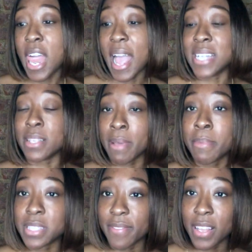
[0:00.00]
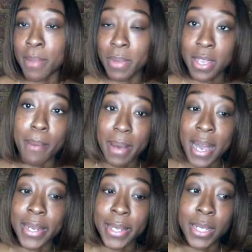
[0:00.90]
as the baby's developing in your
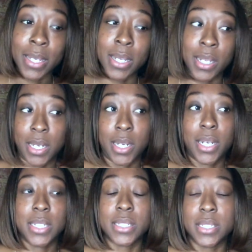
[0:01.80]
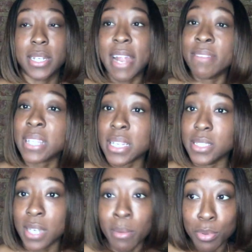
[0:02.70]
body, everything
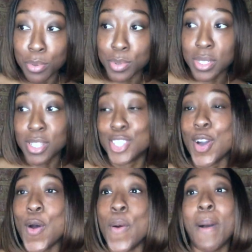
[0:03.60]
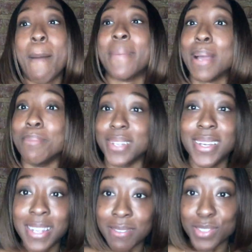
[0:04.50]
doubles. So my blood
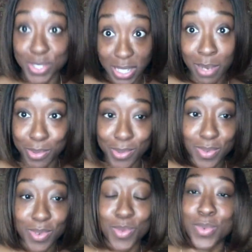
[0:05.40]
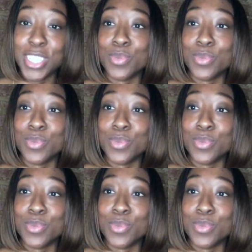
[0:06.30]
level doubled, which